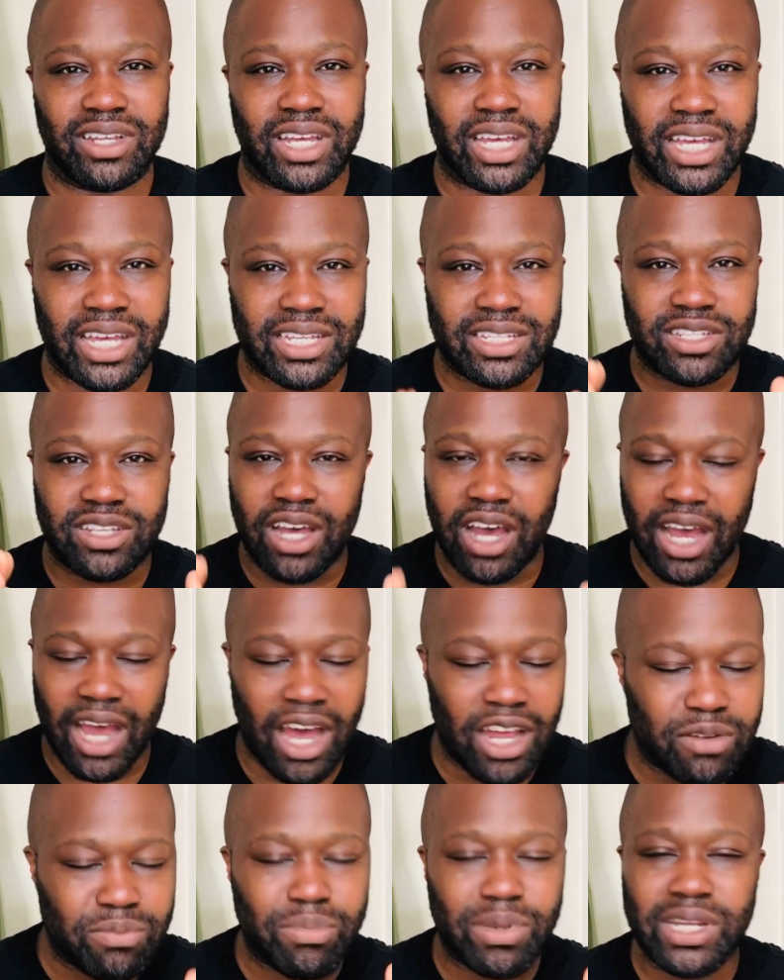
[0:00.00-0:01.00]
It's
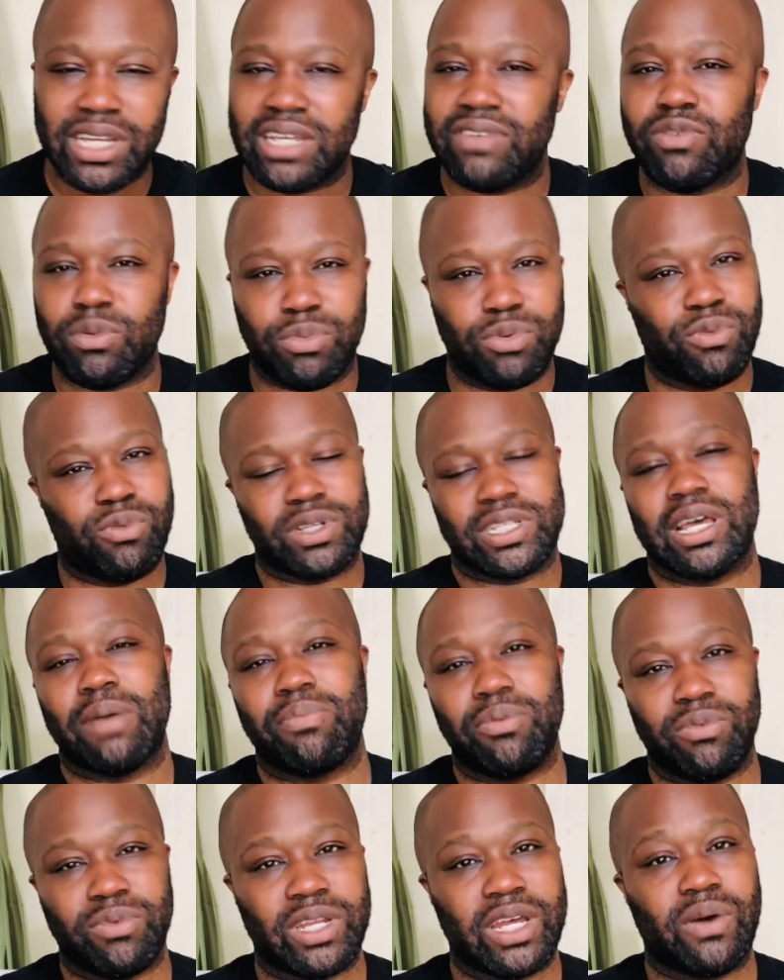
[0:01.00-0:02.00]
unbelievable what's
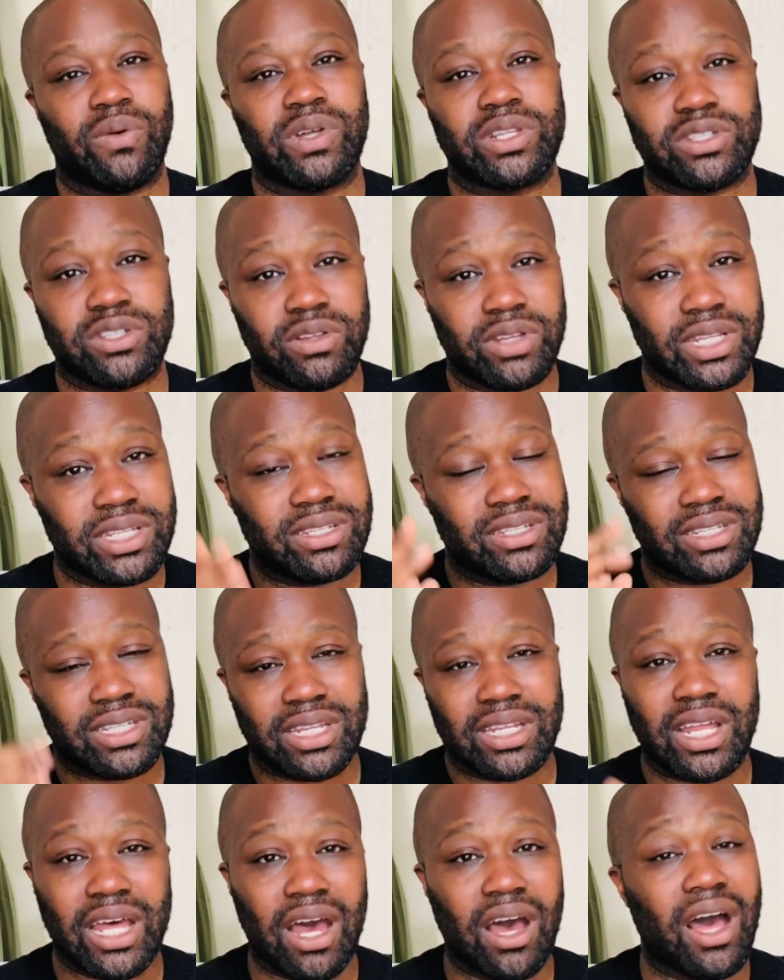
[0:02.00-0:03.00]
happened with that one. So this is
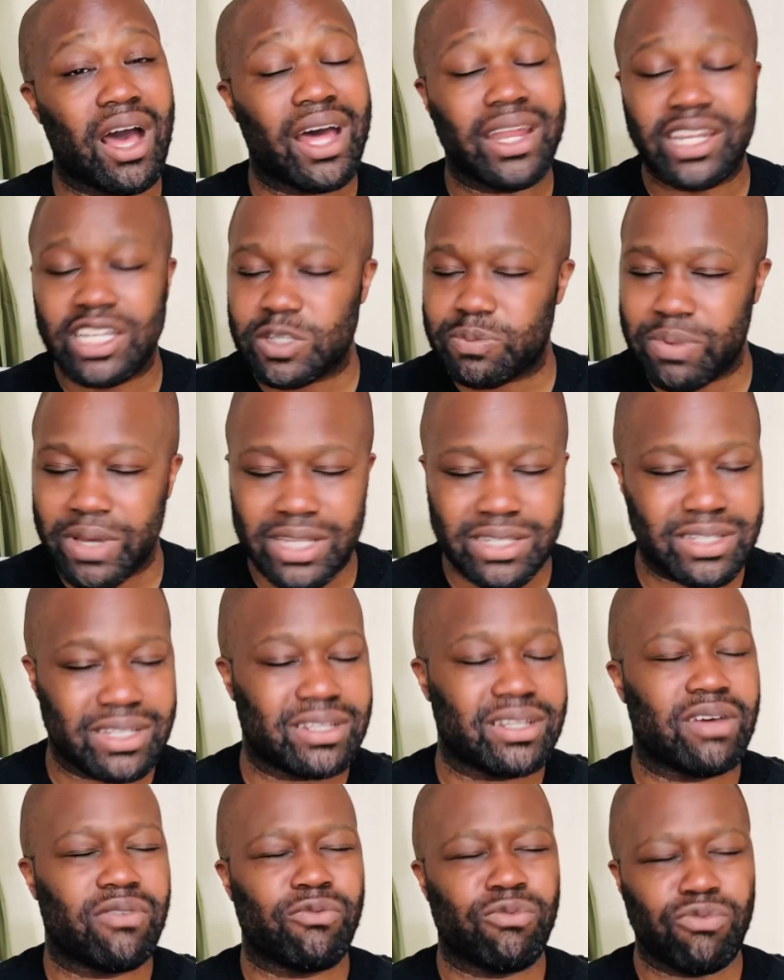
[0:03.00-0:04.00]
an
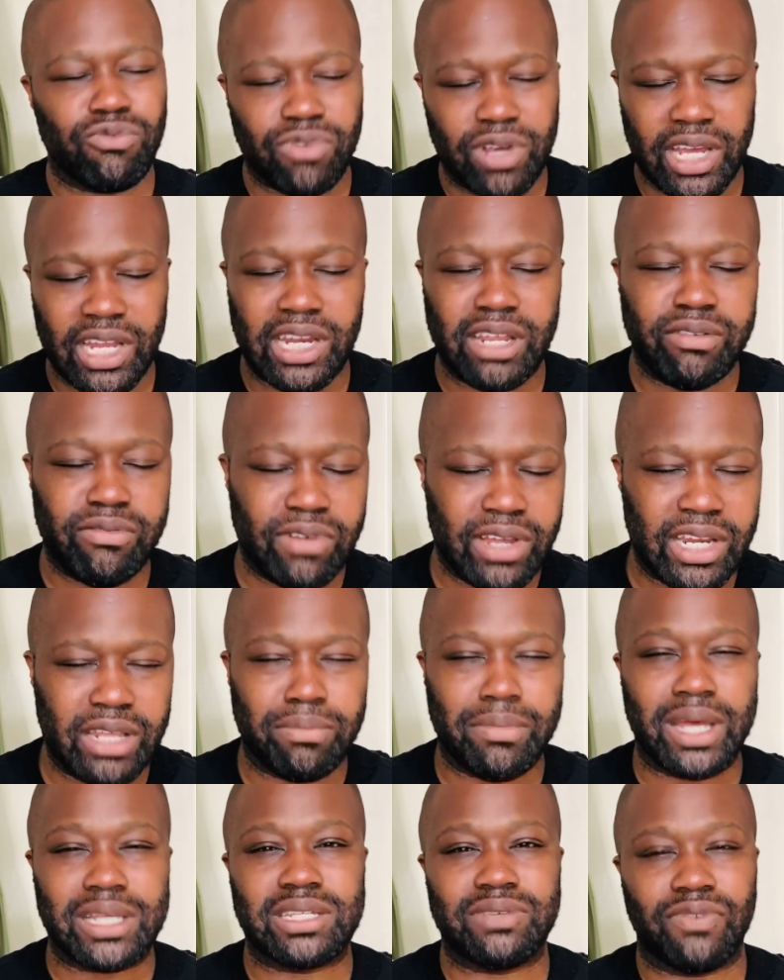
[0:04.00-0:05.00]
unexpected, really
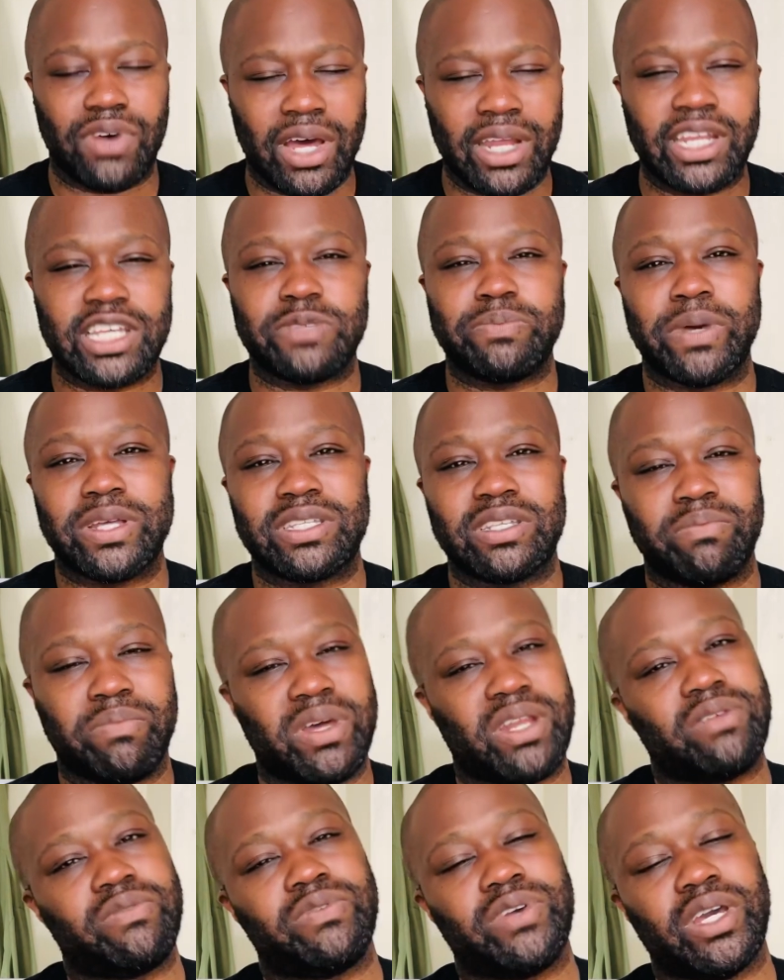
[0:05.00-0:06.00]
massive unexpected
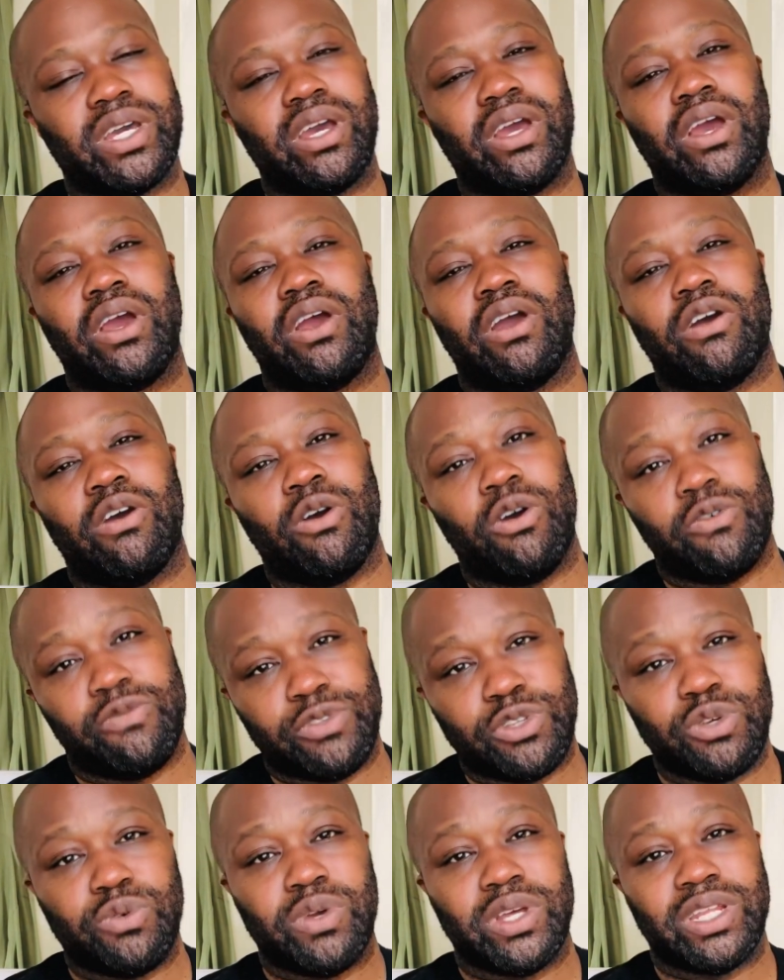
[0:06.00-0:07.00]
benefit of
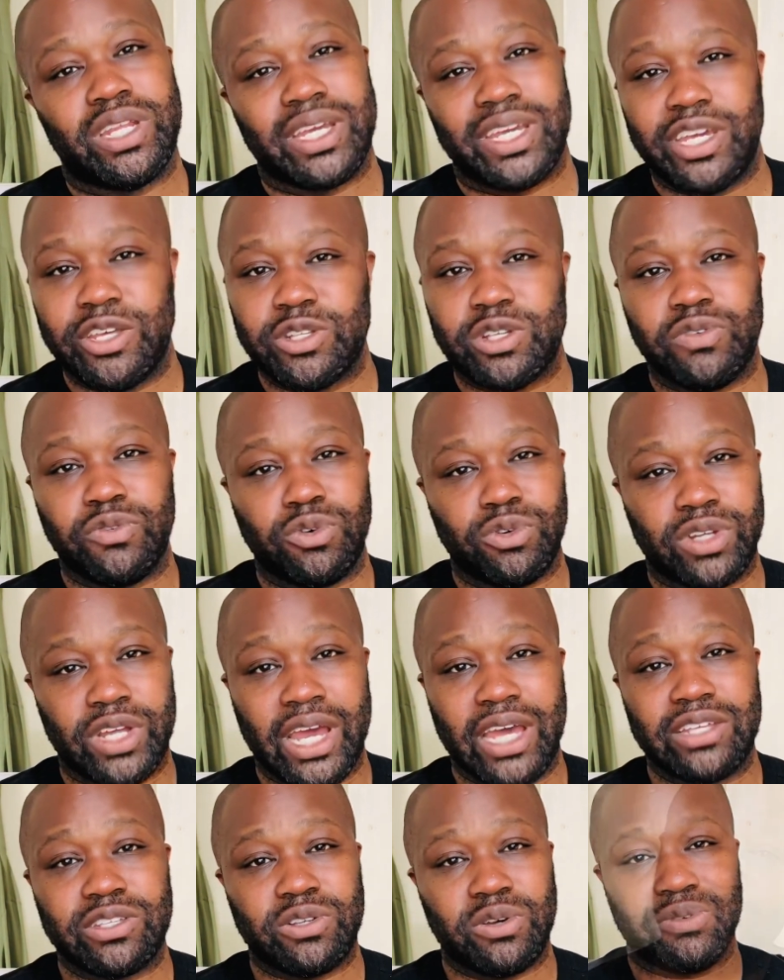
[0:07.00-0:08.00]
doing the Ketovore
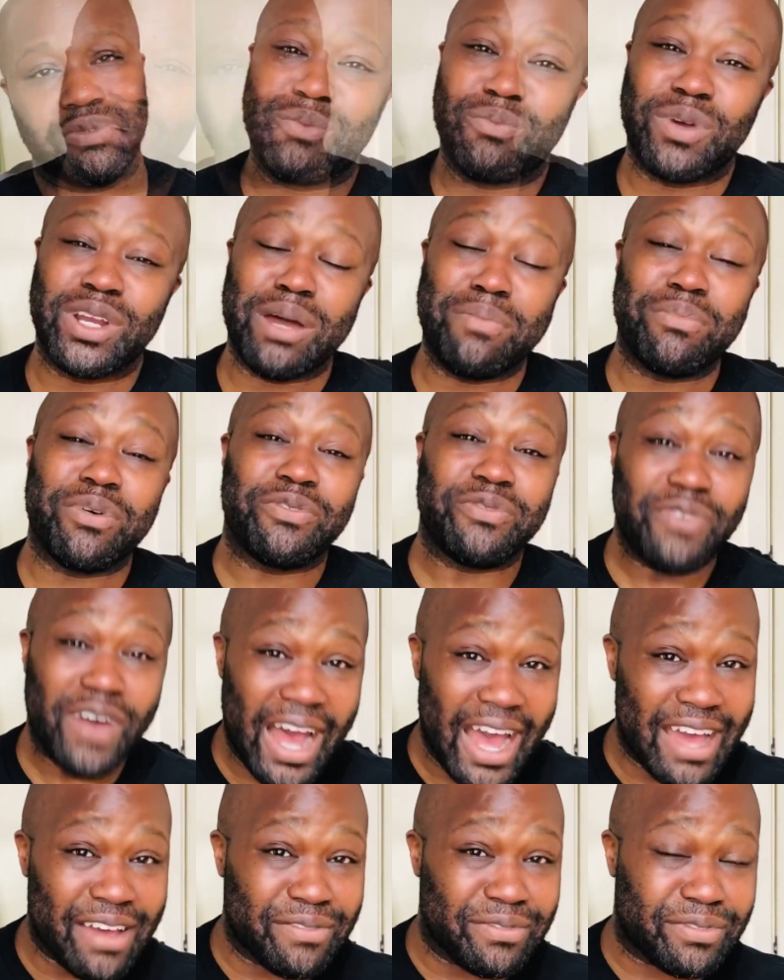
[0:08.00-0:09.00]
diet so far. But number
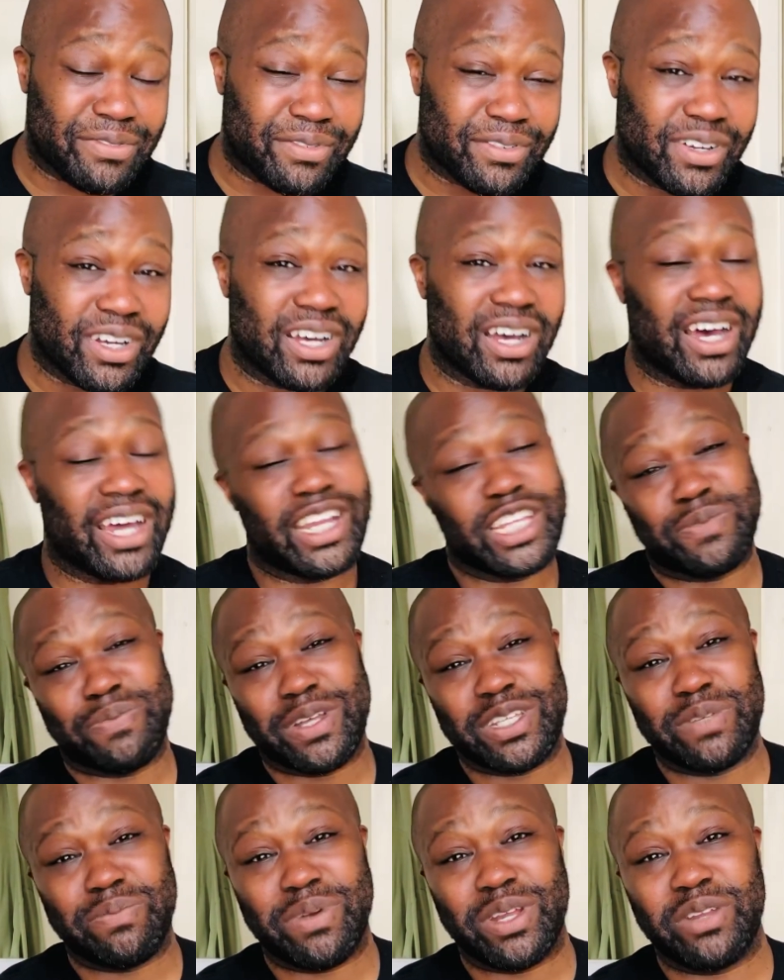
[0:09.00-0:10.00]
5
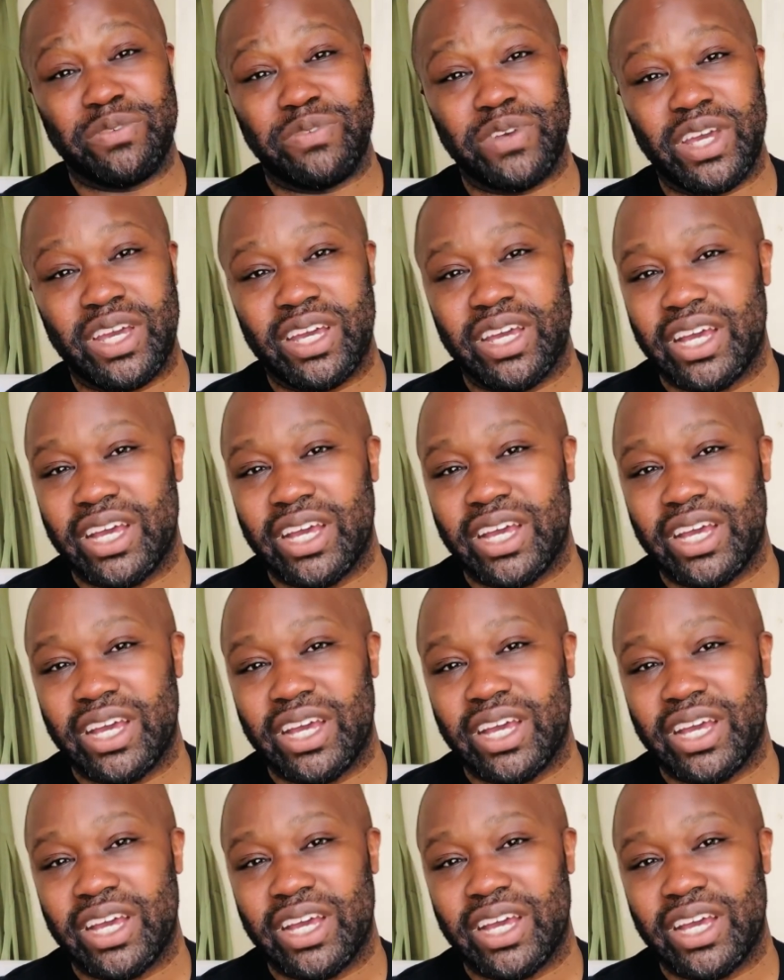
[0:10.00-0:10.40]
unexpected benefit,